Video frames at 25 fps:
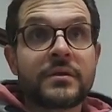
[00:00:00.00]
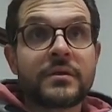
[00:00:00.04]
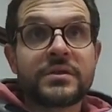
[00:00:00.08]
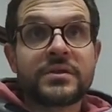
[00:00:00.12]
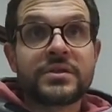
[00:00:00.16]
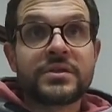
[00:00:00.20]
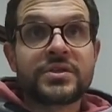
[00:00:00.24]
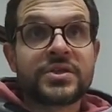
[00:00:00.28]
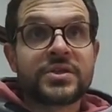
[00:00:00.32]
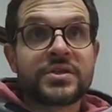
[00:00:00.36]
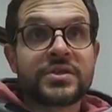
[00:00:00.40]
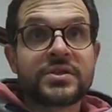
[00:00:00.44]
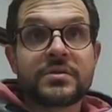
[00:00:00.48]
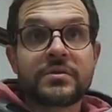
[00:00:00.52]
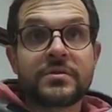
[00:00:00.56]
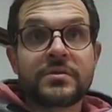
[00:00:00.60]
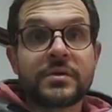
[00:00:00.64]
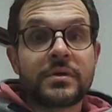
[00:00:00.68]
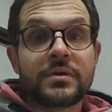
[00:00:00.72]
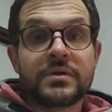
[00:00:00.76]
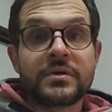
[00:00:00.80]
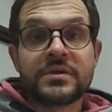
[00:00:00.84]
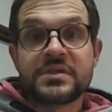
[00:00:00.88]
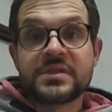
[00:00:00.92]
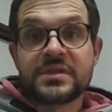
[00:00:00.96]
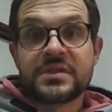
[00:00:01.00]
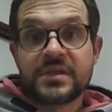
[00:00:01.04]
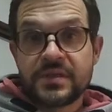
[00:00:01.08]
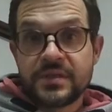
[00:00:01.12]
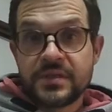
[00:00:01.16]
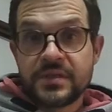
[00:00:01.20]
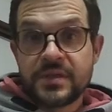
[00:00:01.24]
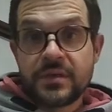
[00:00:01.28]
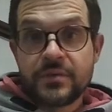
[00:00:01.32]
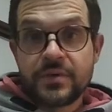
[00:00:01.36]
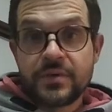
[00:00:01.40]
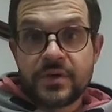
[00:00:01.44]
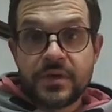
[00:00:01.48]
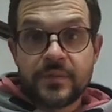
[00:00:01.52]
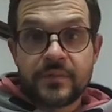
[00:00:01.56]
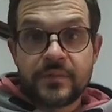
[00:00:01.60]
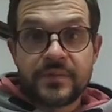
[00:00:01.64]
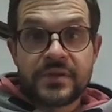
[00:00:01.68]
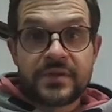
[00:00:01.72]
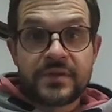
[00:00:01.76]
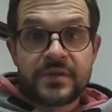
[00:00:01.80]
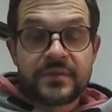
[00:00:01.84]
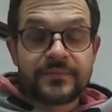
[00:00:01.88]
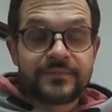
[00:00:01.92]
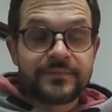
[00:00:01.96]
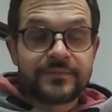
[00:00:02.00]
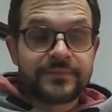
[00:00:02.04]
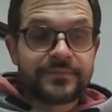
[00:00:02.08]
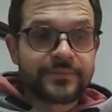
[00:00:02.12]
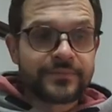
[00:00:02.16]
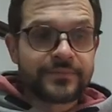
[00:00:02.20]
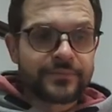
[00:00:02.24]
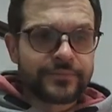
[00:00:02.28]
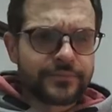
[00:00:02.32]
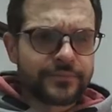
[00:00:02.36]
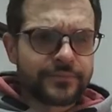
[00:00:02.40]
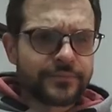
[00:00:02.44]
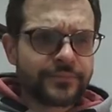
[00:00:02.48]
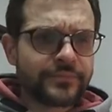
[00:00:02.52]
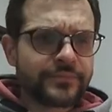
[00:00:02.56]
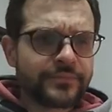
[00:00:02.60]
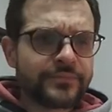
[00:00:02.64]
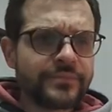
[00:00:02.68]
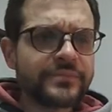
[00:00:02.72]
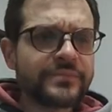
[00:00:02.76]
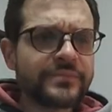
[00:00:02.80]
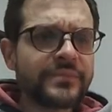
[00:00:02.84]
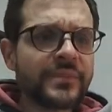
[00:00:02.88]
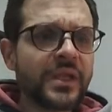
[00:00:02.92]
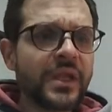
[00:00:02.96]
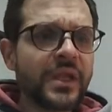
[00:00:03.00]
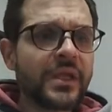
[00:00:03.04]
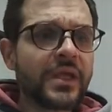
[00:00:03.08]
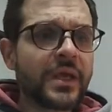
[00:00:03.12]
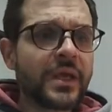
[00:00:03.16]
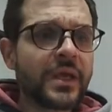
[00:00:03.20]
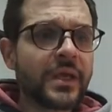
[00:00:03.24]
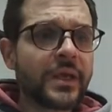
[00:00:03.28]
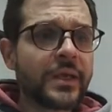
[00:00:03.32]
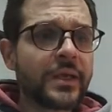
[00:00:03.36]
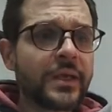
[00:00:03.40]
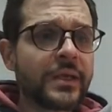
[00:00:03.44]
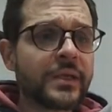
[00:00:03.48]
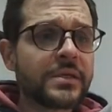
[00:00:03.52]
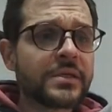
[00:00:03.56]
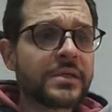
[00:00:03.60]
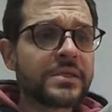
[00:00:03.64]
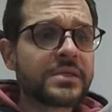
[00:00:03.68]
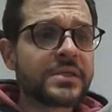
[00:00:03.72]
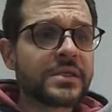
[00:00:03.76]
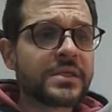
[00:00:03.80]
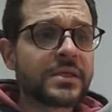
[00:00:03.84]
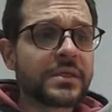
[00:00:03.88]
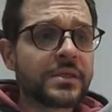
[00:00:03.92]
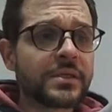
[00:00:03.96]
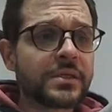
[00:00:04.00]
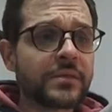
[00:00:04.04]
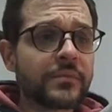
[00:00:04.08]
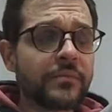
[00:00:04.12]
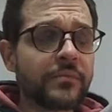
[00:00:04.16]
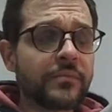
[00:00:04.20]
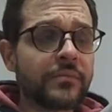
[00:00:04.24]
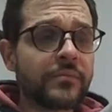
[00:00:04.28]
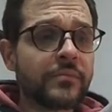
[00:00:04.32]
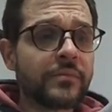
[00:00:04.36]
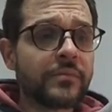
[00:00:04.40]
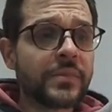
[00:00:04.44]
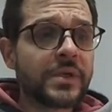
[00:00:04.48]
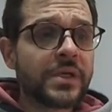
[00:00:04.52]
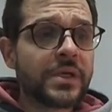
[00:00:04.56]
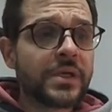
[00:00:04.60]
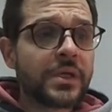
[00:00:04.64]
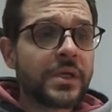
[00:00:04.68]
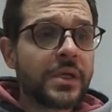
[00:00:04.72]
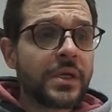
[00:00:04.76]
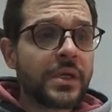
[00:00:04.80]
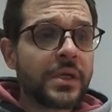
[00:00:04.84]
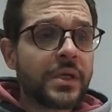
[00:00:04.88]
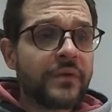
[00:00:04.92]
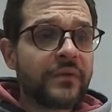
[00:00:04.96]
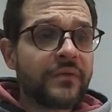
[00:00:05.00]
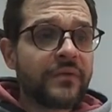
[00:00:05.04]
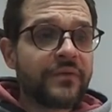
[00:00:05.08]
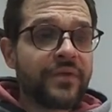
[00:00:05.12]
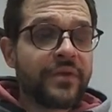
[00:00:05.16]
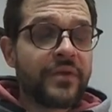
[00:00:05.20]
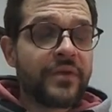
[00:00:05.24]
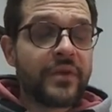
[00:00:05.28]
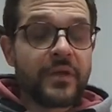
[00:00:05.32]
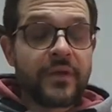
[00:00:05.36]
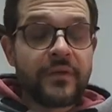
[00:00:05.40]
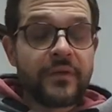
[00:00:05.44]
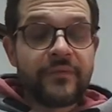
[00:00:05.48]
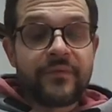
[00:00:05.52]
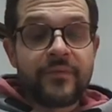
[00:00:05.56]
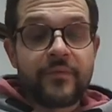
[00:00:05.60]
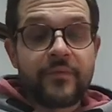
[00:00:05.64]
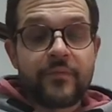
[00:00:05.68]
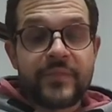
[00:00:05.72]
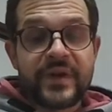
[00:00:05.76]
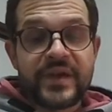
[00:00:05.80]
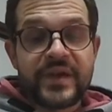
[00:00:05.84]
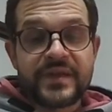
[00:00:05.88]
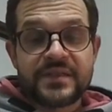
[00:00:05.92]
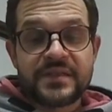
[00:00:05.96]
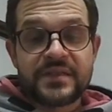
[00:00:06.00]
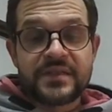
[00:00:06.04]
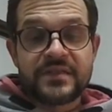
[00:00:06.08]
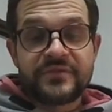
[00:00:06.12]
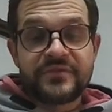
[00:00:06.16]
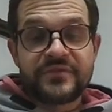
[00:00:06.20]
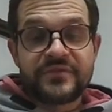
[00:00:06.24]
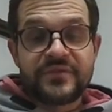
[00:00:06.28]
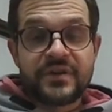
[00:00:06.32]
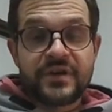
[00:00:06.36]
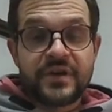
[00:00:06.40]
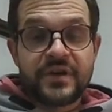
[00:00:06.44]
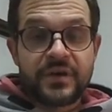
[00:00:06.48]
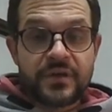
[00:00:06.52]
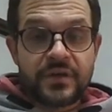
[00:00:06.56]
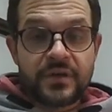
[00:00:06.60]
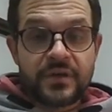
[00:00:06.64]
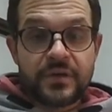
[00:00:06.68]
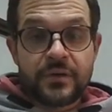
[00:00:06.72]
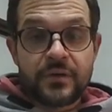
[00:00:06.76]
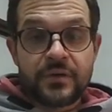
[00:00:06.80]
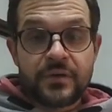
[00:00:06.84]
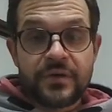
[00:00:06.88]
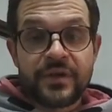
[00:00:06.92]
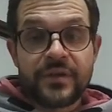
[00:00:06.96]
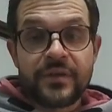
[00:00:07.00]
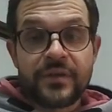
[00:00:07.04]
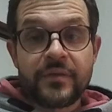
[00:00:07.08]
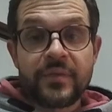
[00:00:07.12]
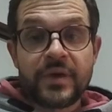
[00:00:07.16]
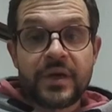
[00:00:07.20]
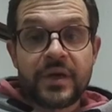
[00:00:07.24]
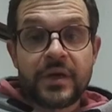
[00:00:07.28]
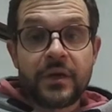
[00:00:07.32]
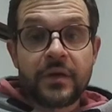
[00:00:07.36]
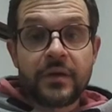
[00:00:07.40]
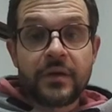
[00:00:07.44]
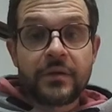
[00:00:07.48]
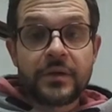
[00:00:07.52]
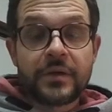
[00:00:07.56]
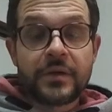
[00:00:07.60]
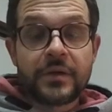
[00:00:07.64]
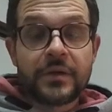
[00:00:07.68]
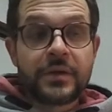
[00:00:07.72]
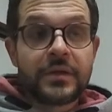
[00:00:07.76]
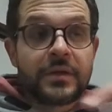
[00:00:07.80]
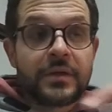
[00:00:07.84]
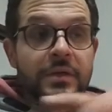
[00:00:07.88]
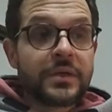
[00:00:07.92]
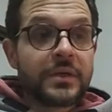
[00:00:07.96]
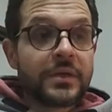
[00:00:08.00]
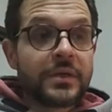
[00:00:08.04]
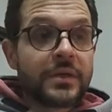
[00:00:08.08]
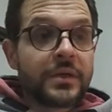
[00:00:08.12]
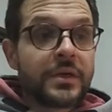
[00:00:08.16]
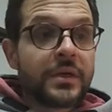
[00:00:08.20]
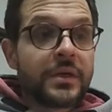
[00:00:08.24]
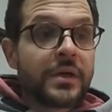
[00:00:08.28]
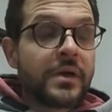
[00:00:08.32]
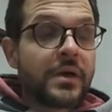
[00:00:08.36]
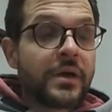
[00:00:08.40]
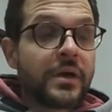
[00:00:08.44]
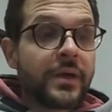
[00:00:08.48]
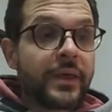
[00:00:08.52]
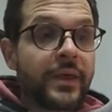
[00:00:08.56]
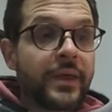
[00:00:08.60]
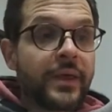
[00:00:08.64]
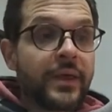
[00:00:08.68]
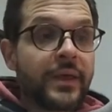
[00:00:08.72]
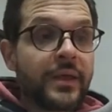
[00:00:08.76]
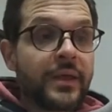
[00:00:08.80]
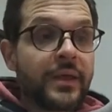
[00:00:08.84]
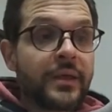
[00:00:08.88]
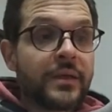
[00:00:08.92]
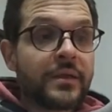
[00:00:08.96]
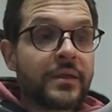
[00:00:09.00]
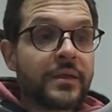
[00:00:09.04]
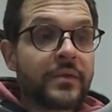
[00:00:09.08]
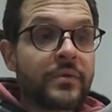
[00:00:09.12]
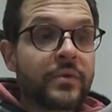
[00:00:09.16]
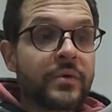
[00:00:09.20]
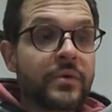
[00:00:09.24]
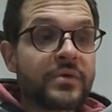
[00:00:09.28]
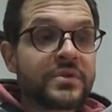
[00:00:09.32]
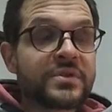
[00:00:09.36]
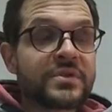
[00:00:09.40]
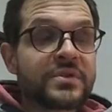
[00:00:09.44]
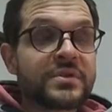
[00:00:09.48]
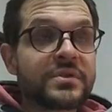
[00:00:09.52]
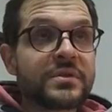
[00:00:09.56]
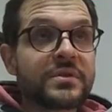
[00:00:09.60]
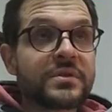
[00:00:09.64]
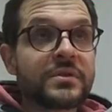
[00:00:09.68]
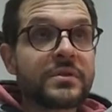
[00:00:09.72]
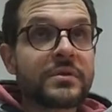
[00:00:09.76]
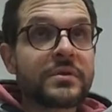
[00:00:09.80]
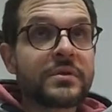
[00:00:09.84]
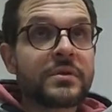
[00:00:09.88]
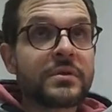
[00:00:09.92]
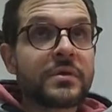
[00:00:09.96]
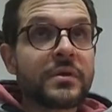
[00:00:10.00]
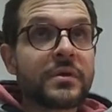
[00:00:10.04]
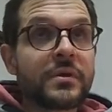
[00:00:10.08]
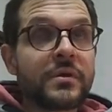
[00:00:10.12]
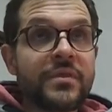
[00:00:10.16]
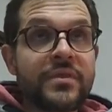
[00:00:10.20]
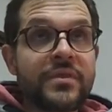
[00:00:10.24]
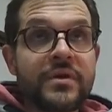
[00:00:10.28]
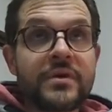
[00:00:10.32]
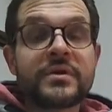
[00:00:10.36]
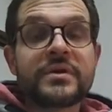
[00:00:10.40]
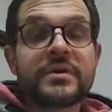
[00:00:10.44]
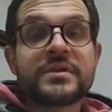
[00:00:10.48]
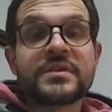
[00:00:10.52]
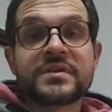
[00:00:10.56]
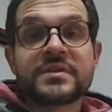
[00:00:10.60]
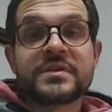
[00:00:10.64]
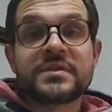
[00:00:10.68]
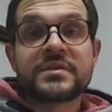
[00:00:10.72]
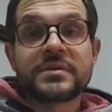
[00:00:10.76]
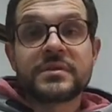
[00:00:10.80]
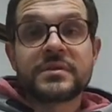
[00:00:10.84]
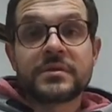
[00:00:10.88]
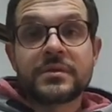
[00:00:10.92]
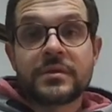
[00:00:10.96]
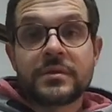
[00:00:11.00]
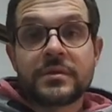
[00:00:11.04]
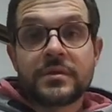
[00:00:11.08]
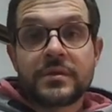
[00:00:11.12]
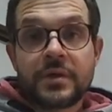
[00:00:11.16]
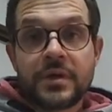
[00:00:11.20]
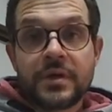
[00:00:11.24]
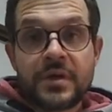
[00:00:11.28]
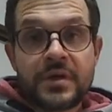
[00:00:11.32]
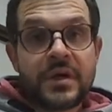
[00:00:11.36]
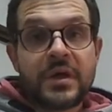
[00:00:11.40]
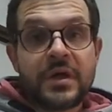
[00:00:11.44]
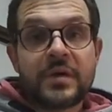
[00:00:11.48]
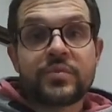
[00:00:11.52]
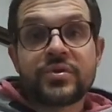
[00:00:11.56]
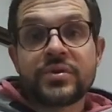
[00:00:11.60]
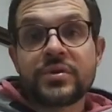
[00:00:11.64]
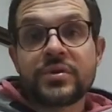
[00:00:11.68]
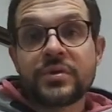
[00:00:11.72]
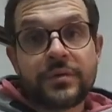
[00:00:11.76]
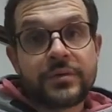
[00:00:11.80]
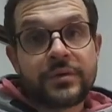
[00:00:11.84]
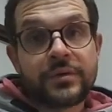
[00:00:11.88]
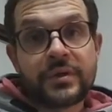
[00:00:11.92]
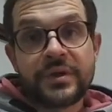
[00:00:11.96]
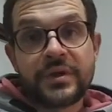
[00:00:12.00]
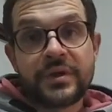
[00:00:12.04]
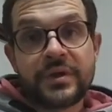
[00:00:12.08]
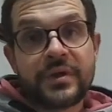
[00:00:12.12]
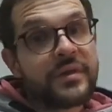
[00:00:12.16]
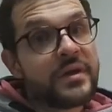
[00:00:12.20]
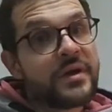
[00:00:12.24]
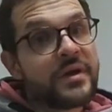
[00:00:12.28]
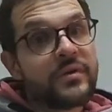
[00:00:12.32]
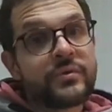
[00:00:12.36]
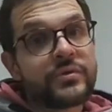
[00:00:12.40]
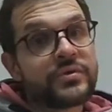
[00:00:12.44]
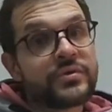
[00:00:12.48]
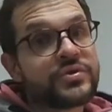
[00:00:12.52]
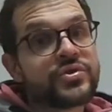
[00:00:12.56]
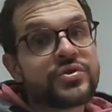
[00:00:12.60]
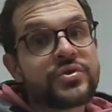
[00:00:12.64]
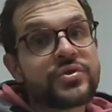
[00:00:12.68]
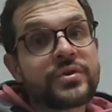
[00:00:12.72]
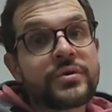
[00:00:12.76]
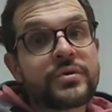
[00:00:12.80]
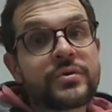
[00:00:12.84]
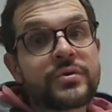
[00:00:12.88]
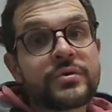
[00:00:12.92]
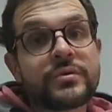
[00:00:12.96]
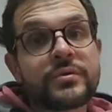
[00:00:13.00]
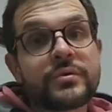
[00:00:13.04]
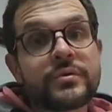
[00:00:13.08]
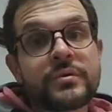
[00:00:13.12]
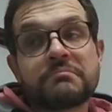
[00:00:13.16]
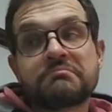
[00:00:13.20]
just around 60 grams, and with a massive cut out in the middle. And it was, although it's carbon only, there was no